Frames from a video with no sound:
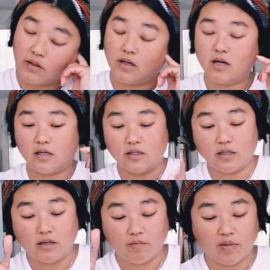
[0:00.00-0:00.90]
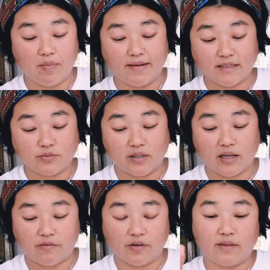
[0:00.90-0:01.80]
Huh. Maybe that's why
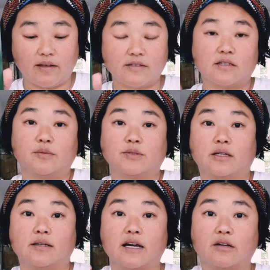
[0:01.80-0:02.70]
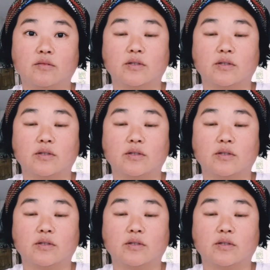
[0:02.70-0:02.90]
everything is upside down,